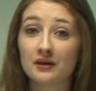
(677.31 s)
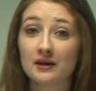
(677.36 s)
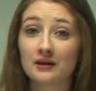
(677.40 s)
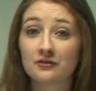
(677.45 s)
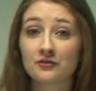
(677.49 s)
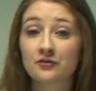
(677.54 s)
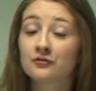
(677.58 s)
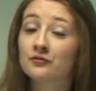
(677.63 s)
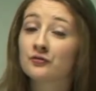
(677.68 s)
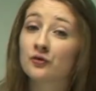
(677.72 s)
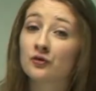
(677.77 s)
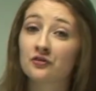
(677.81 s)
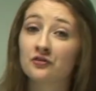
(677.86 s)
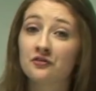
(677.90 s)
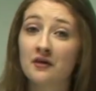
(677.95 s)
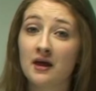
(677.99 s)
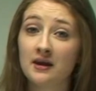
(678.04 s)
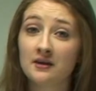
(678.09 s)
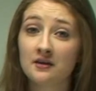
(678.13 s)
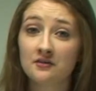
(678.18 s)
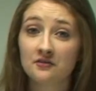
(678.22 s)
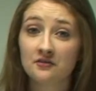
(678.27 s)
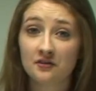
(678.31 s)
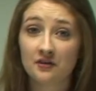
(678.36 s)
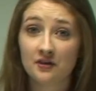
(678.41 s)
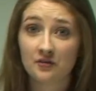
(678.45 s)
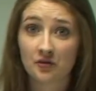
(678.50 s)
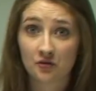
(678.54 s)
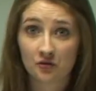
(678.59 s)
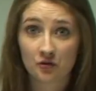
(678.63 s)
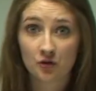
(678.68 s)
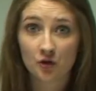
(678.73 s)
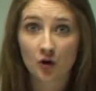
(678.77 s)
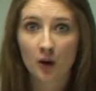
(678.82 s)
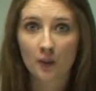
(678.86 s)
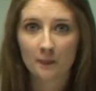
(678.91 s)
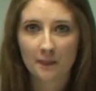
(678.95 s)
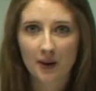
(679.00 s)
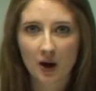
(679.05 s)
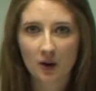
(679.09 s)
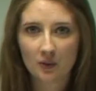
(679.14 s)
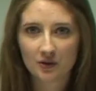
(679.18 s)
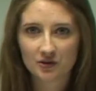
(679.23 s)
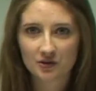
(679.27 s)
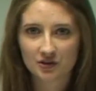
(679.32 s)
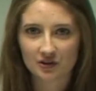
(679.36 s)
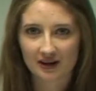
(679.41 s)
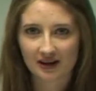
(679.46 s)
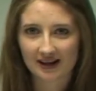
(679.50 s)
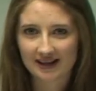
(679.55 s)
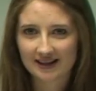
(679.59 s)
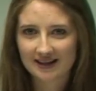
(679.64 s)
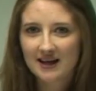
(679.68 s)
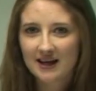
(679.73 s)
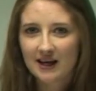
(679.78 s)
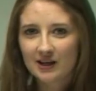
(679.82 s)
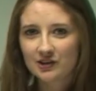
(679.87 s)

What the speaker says: it's full sentences, it's not poetry.